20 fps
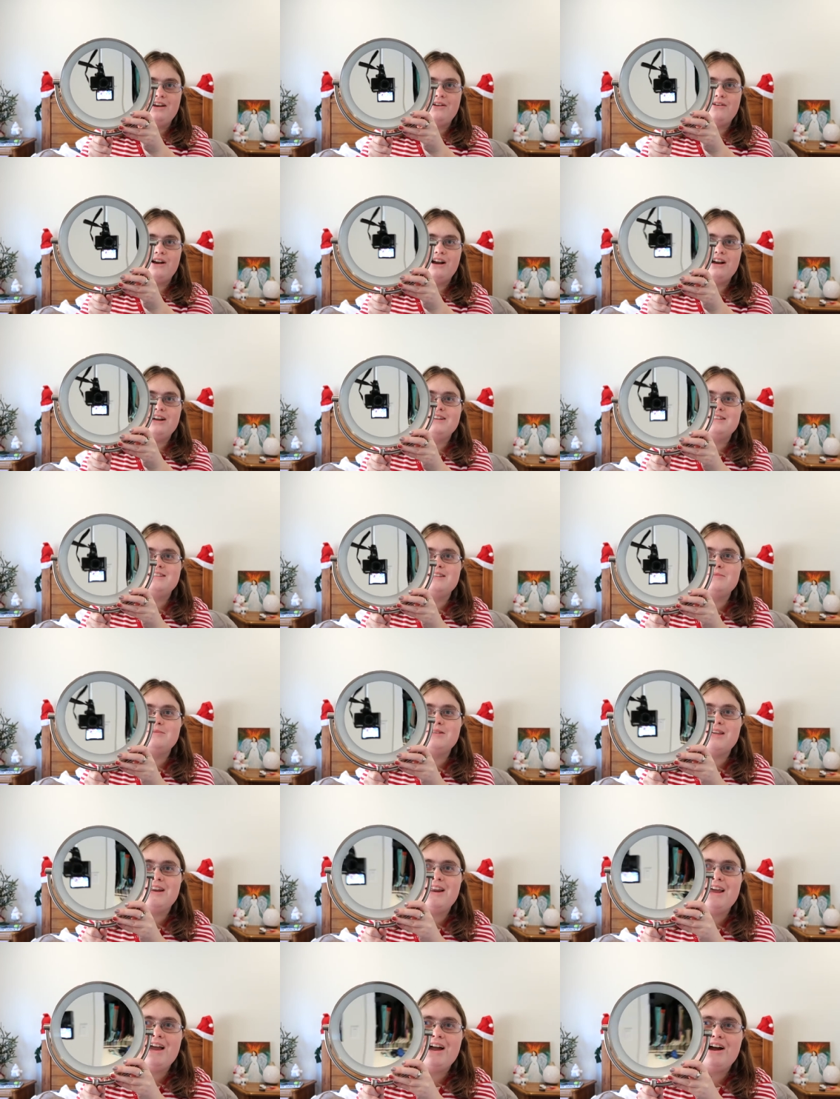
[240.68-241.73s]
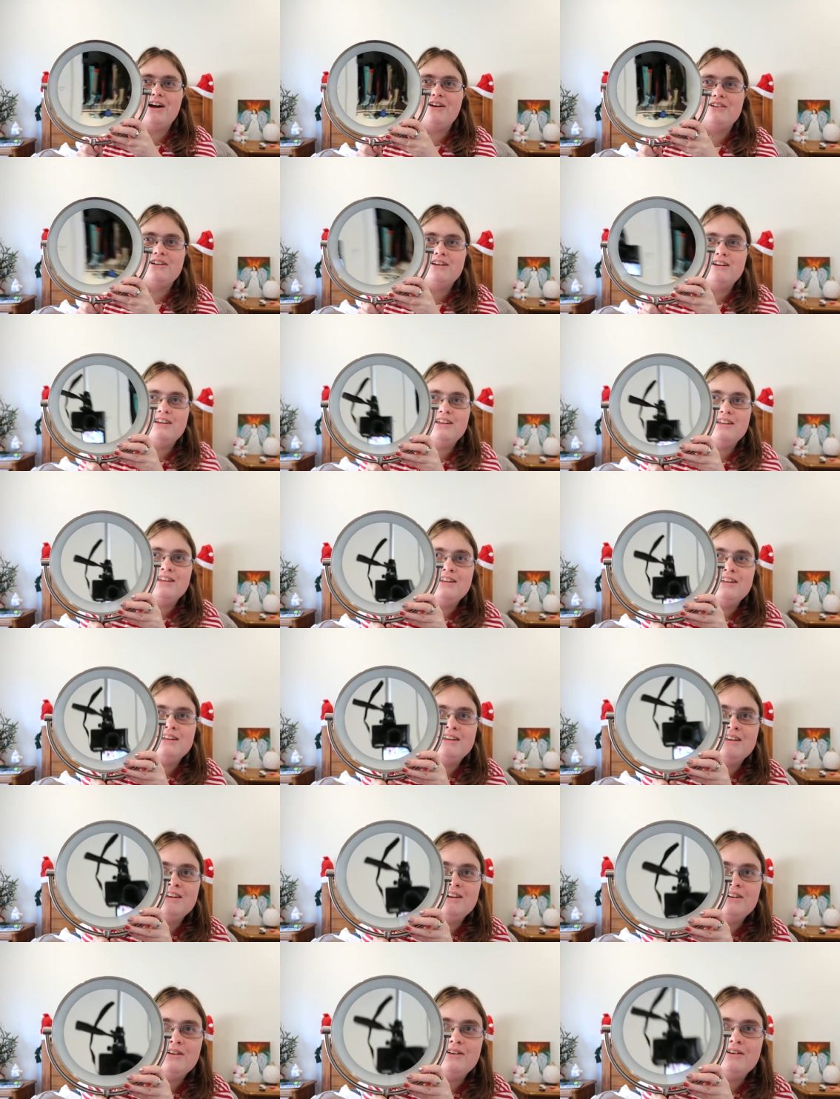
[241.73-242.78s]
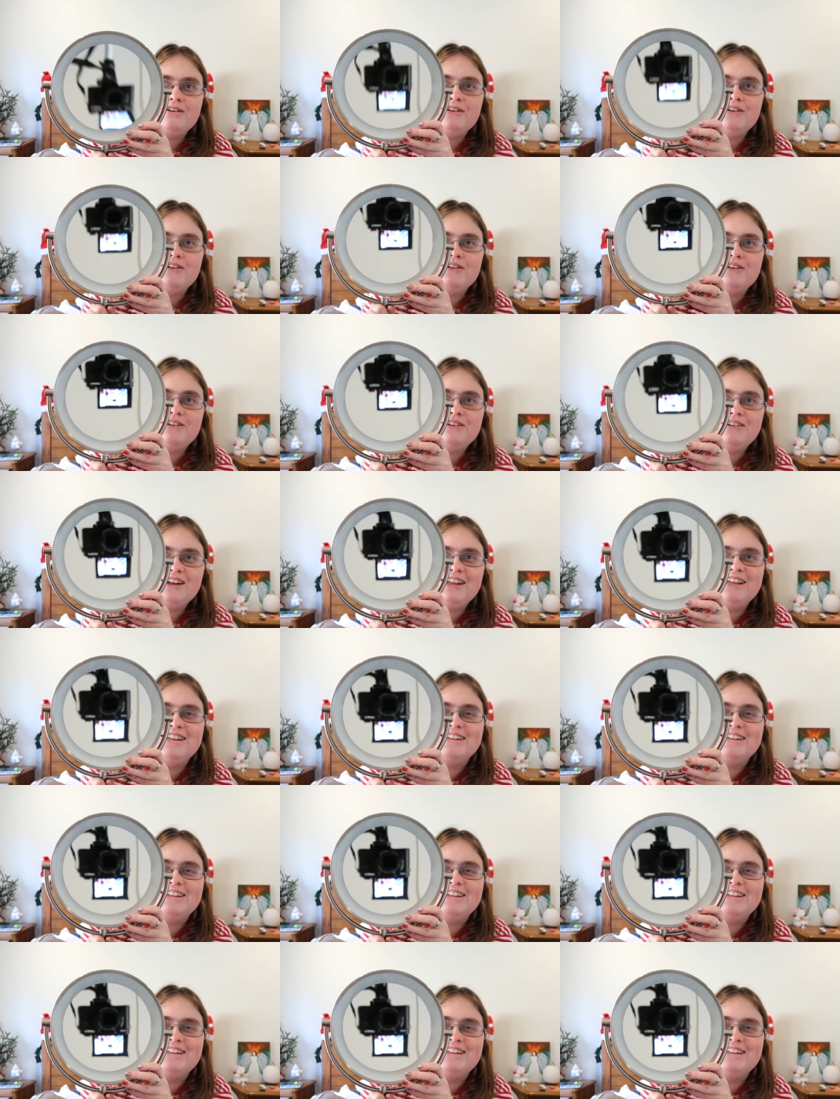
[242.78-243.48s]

there you are. It's upside down. Oh.